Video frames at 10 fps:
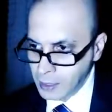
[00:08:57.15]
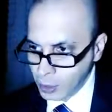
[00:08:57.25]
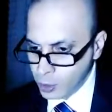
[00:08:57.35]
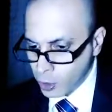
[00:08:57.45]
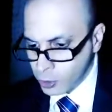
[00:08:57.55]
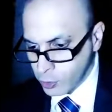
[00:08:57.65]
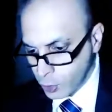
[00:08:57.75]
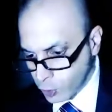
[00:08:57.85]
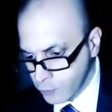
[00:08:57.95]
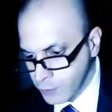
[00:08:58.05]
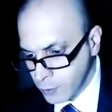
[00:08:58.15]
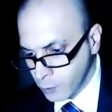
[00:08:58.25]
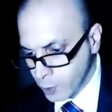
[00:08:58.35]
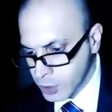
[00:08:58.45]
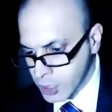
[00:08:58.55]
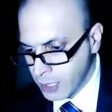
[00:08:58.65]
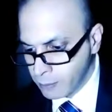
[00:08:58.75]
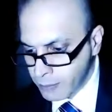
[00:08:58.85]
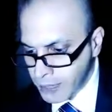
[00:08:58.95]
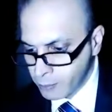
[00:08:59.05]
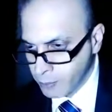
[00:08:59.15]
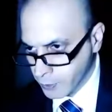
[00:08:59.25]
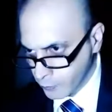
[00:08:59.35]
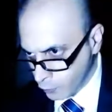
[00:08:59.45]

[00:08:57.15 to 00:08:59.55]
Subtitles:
Khokhlov was a member